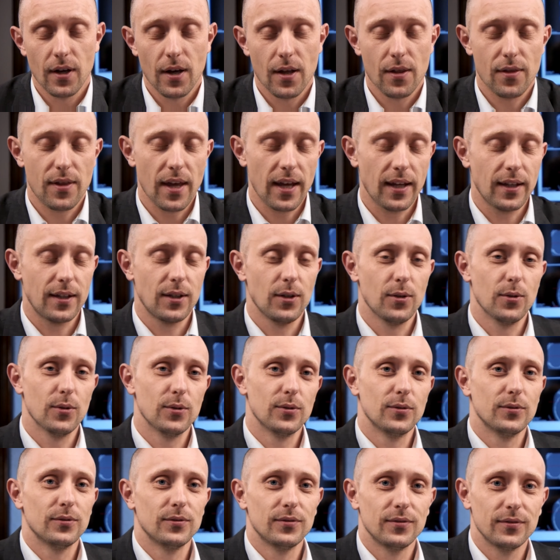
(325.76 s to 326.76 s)
Thank
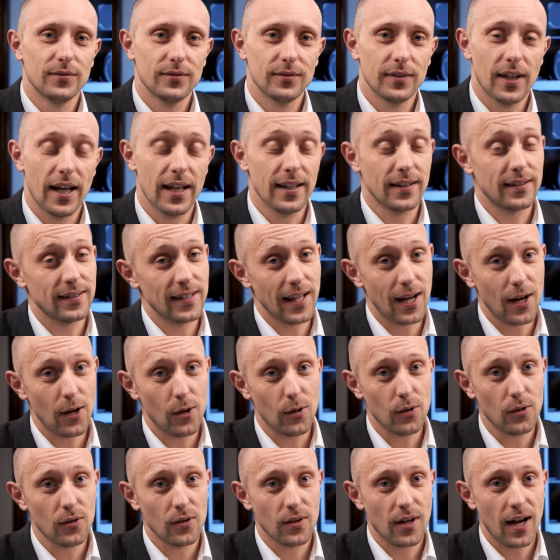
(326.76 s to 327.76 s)
you. And
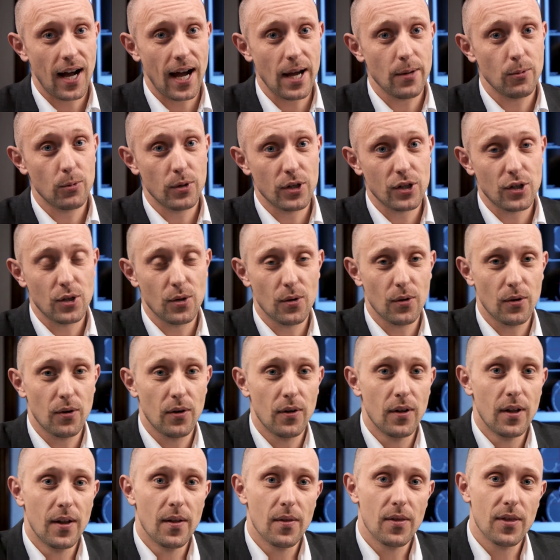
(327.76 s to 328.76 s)
now I wish
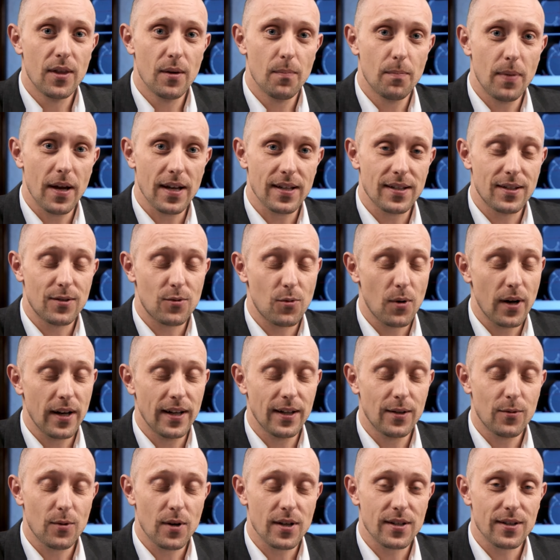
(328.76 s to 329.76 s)
you the best
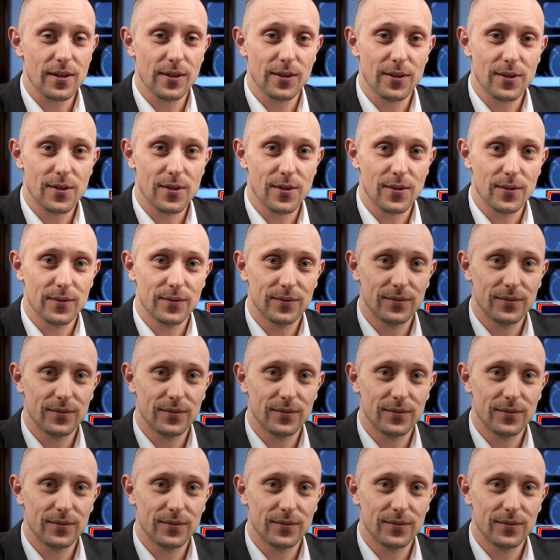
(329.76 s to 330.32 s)
training results.